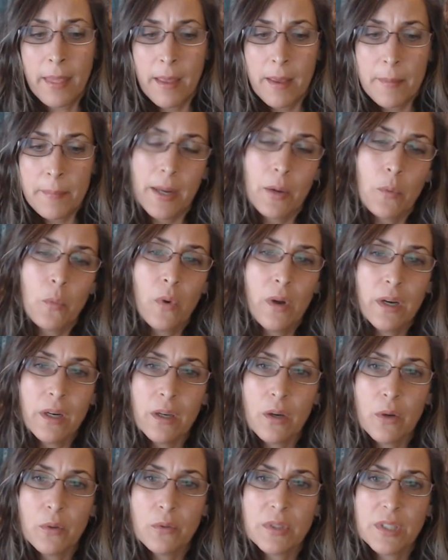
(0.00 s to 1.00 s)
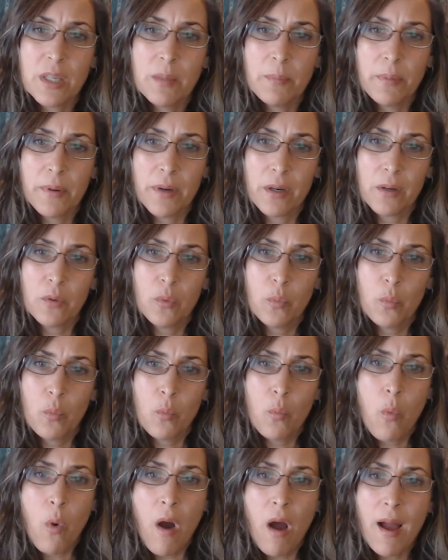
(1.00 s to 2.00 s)
But I want to go deeper.
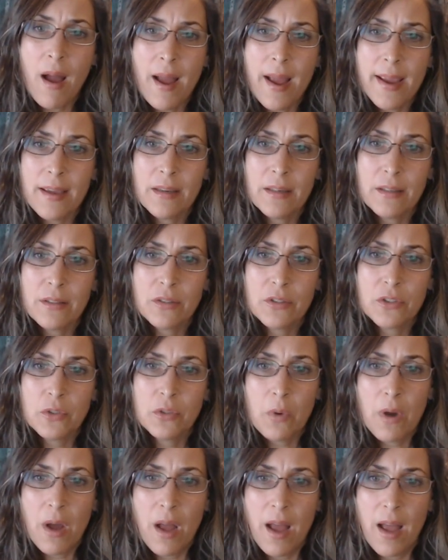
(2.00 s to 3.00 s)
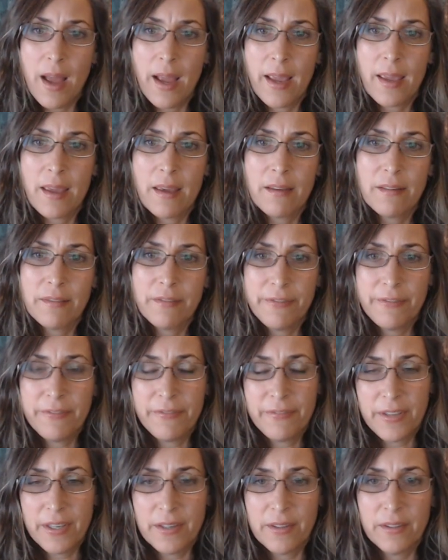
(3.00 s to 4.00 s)
Why do I
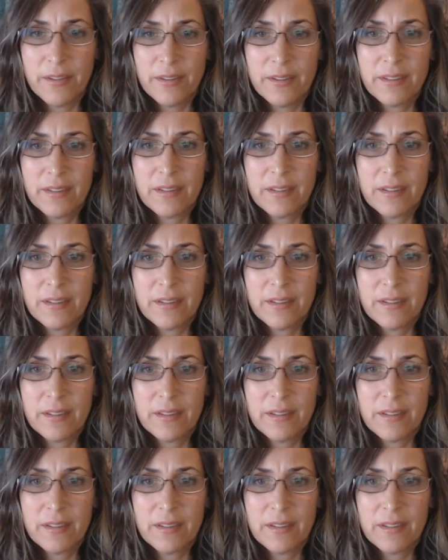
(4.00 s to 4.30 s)
feel